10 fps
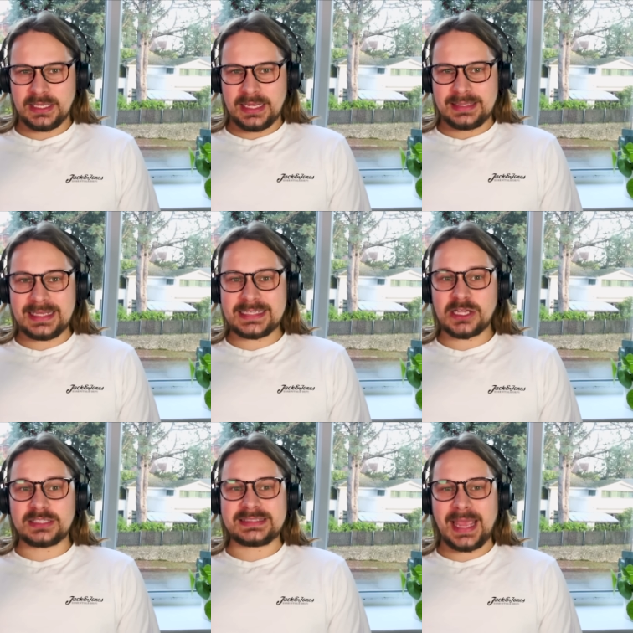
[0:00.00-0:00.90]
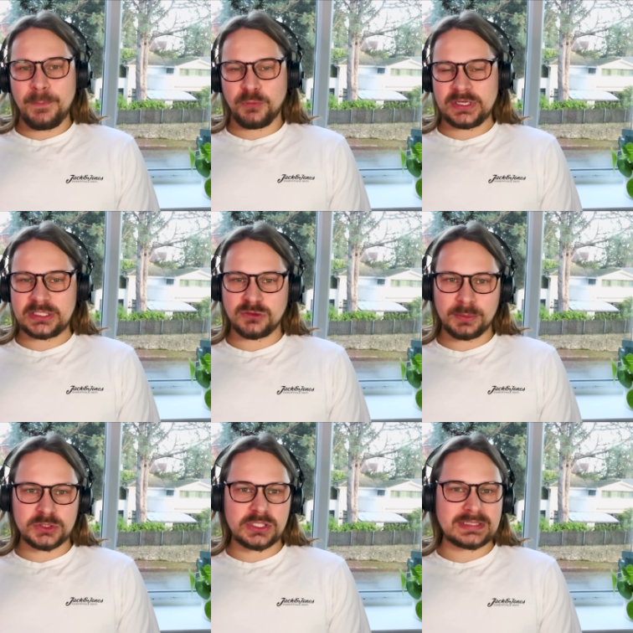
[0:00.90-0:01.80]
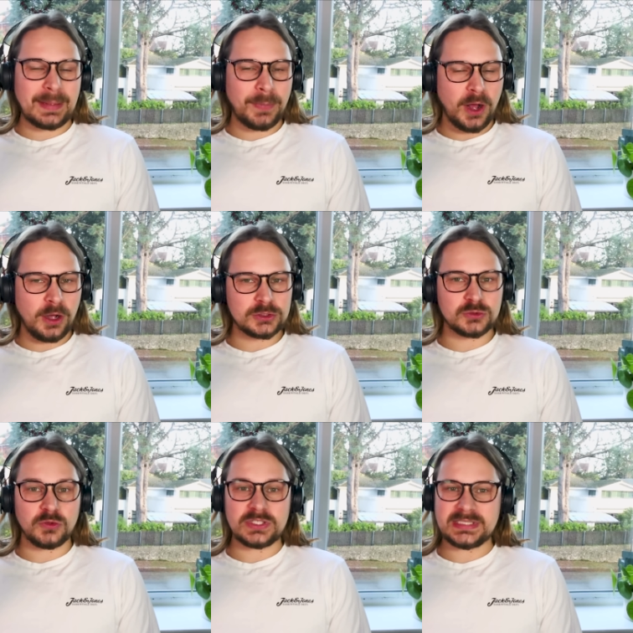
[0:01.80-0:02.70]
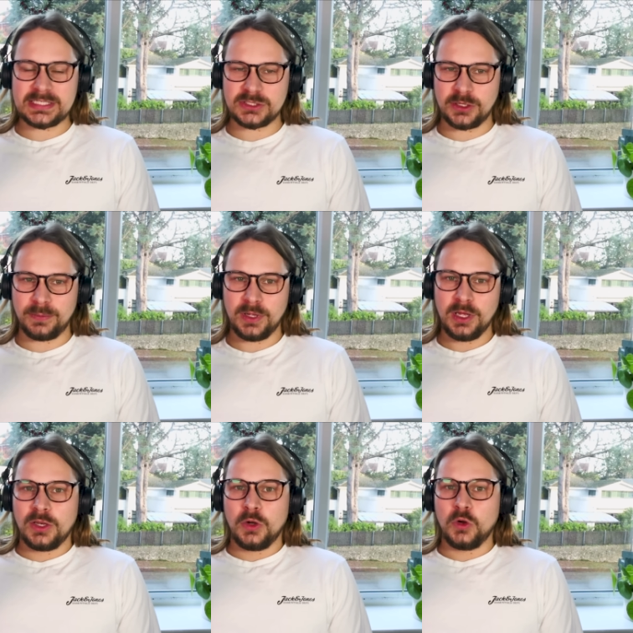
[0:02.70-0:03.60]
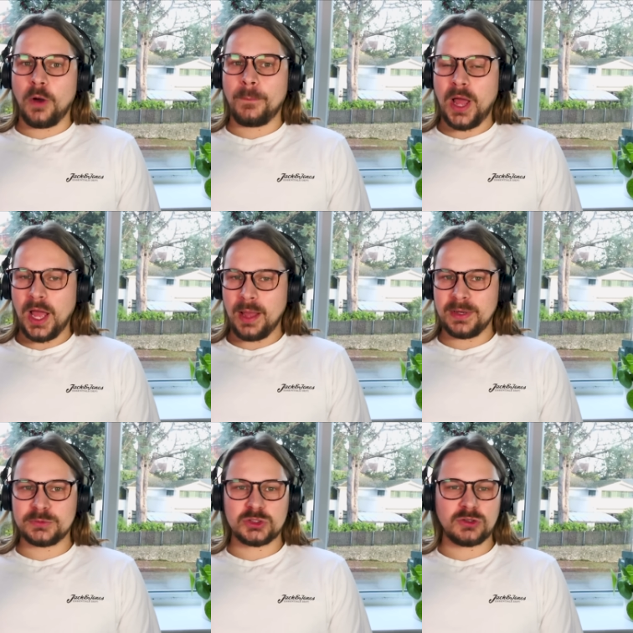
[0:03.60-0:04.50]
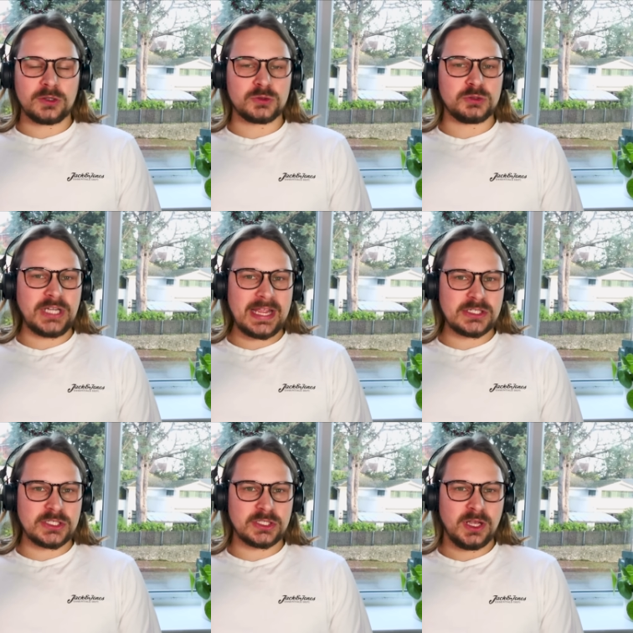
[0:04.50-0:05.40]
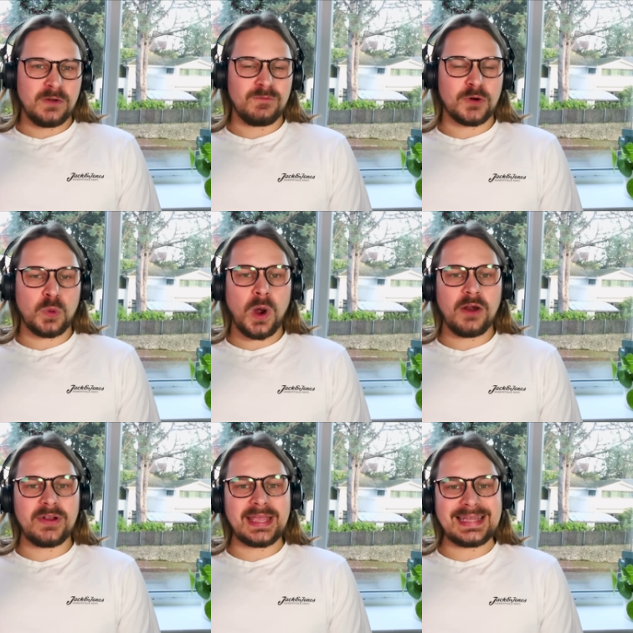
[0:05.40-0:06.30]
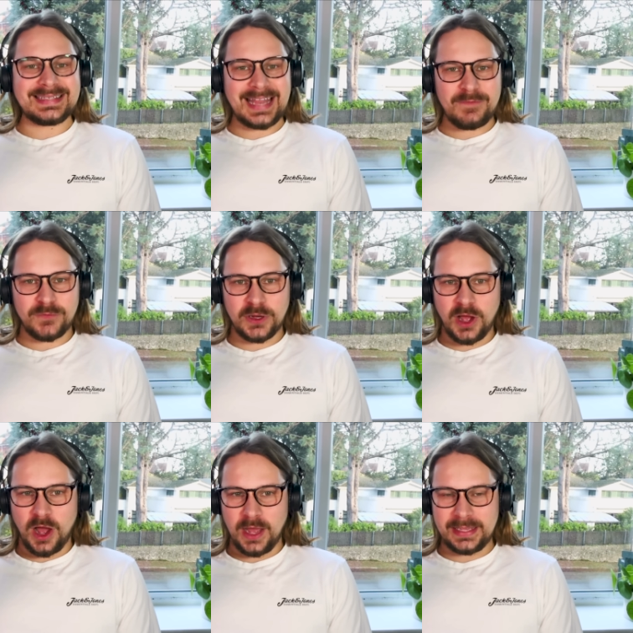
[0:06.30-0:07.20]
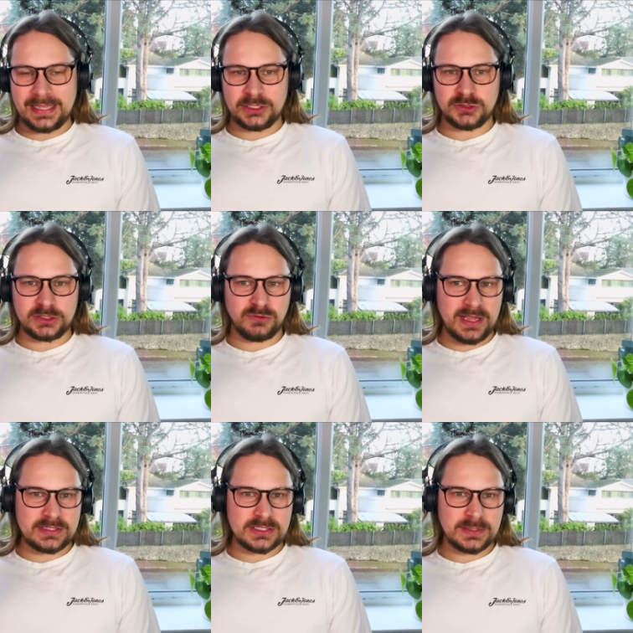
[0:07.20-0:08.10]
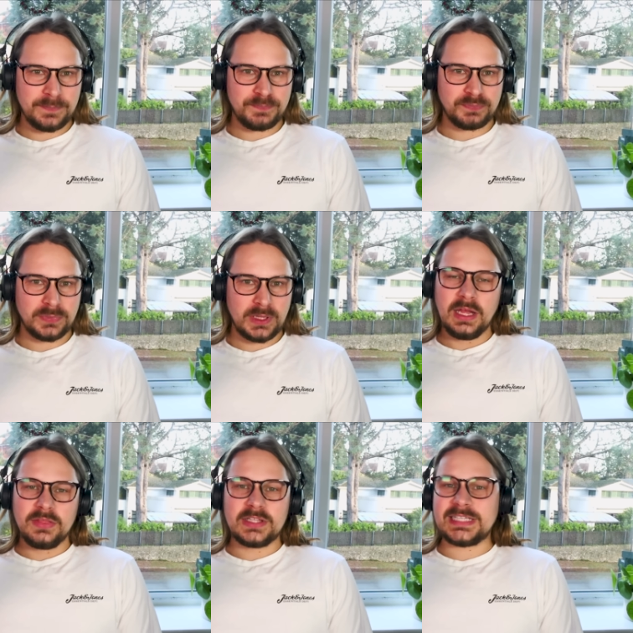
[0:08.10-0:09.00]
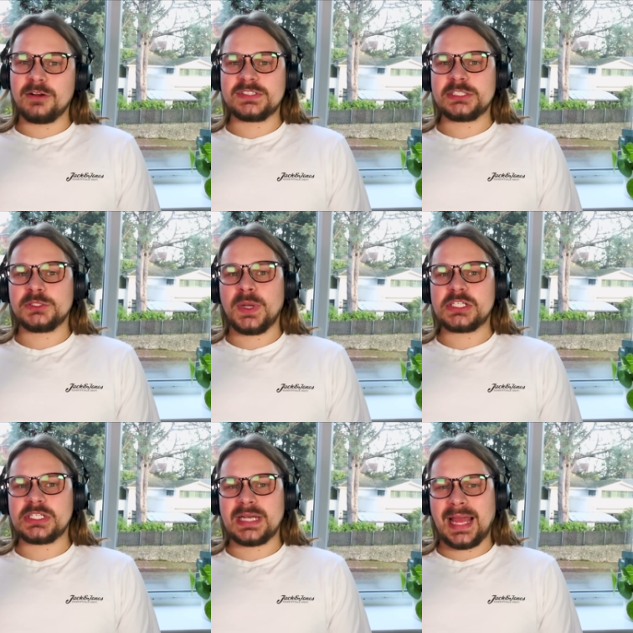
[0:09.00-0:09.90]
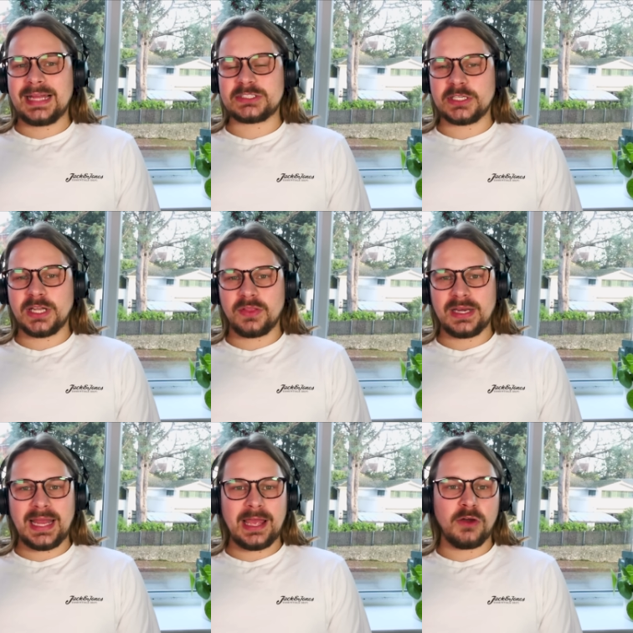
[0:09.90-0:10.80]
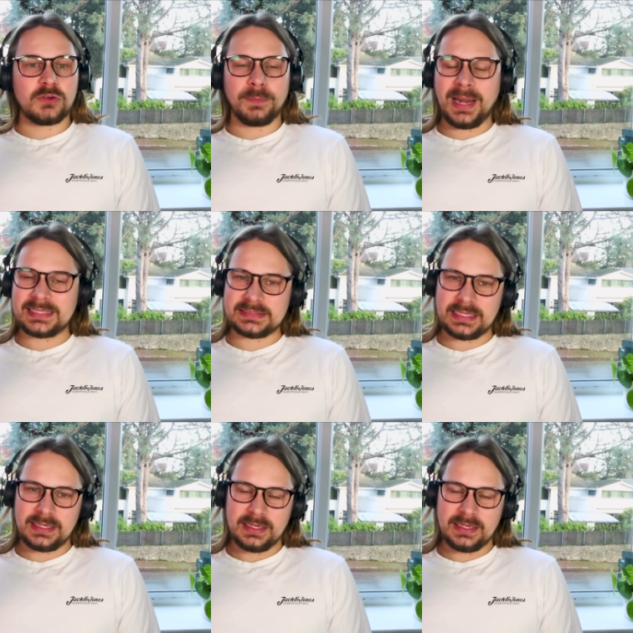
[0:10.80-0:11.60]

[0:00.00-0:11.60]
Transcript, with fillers: These are temporary disruptions that pass through the system, not permanent structural changes requiring indefinite high interest rates. The tariff situation adds another layer of complexity.